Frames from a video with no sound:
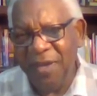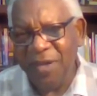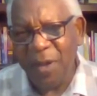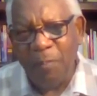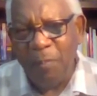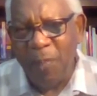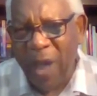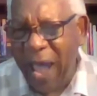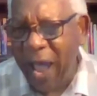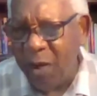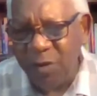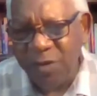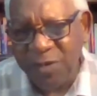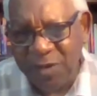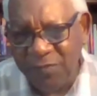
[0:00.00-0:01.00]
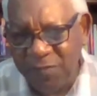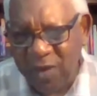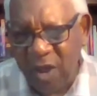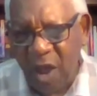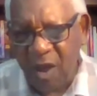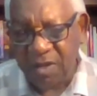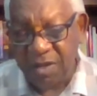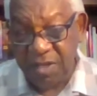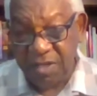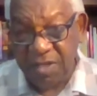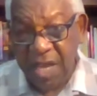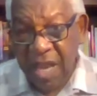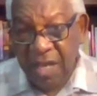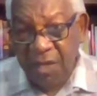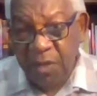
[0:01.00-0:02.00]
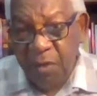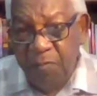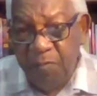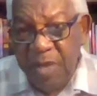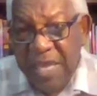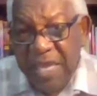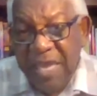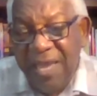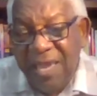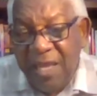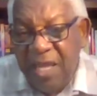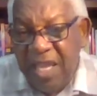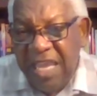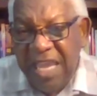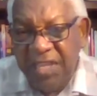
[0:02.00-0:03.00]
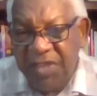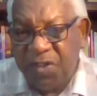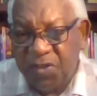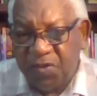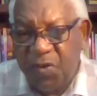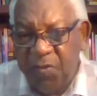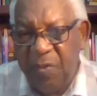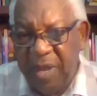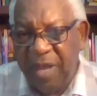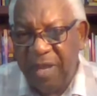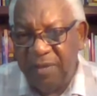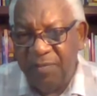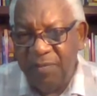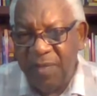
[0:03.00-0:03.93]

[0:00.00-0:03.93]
the powers of darkness to be an instrument